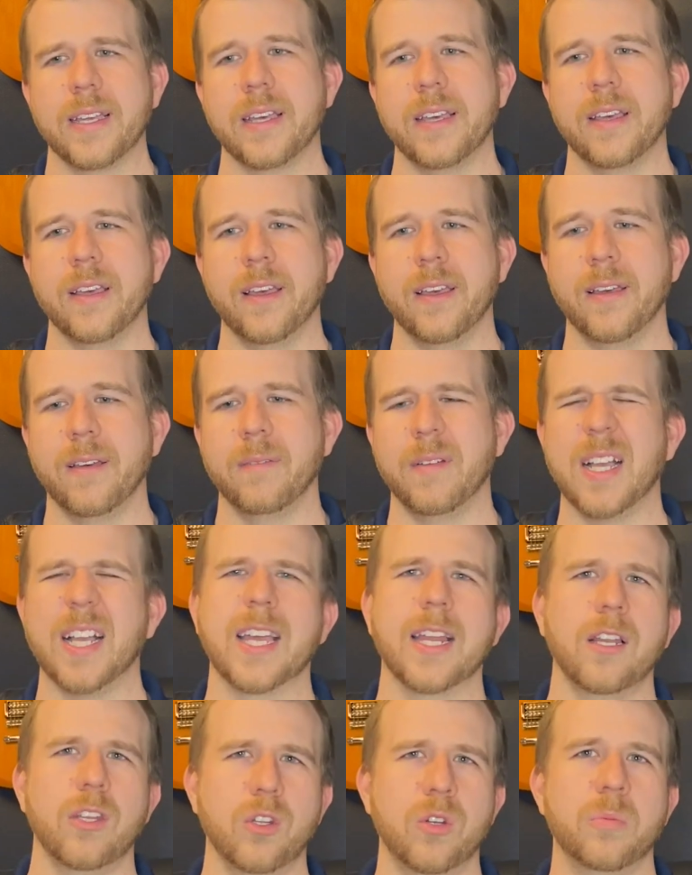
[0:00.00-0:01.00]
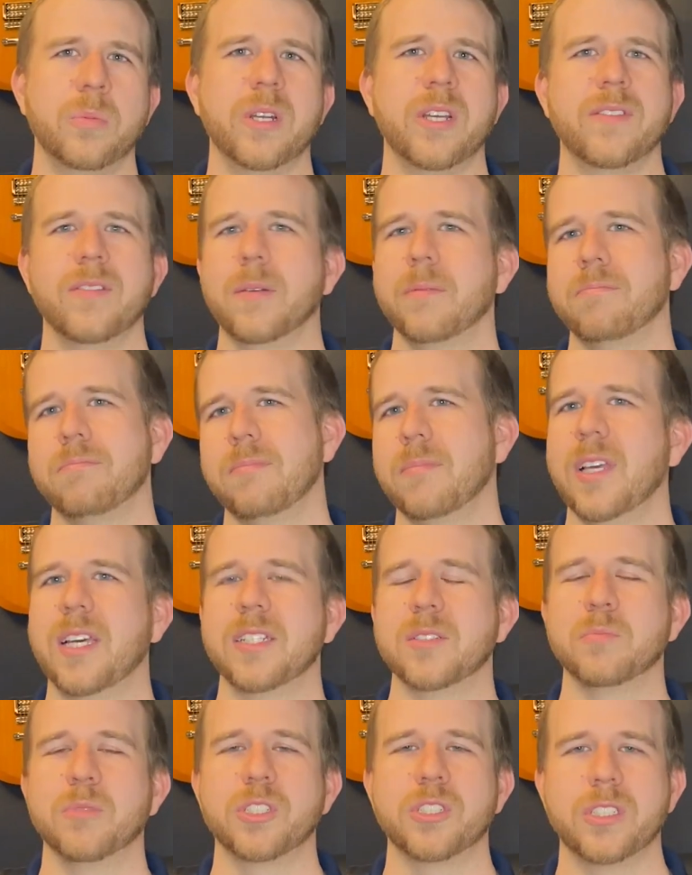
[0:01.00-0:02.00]
I got a little bit of it, not
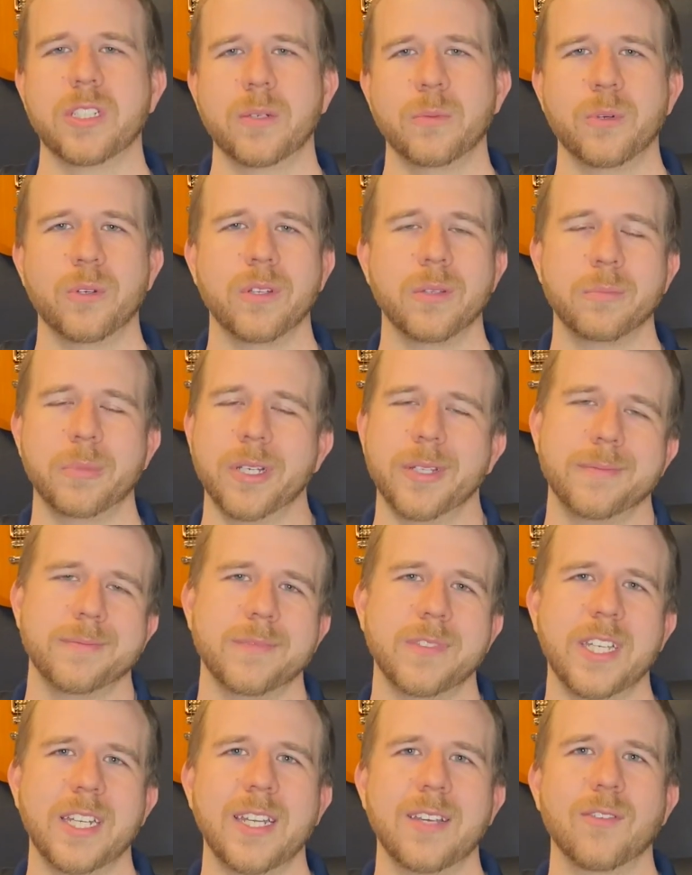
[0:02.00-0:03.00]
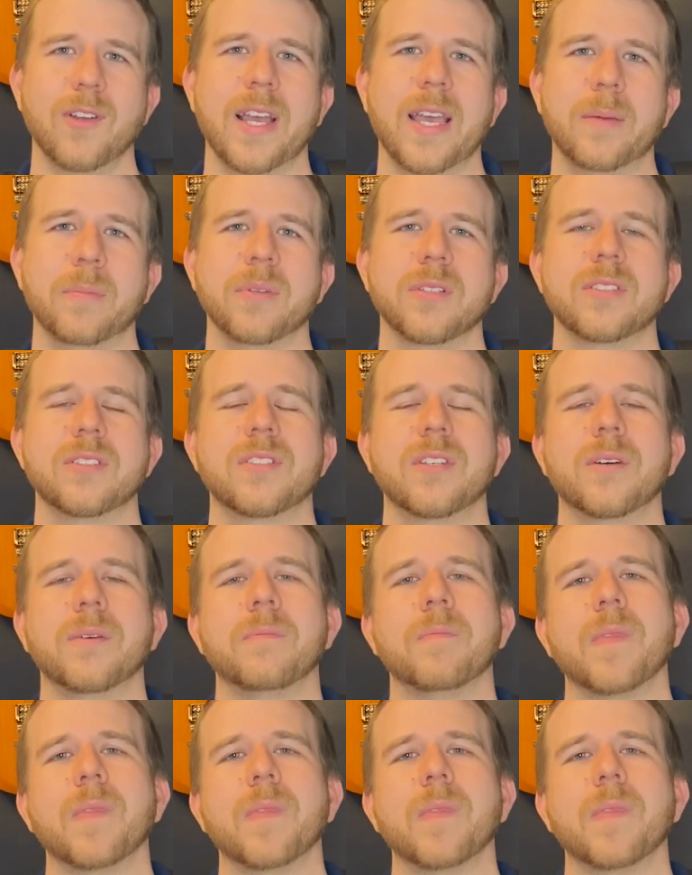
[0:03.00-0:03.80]
as much as I wanted, but it never happened. So,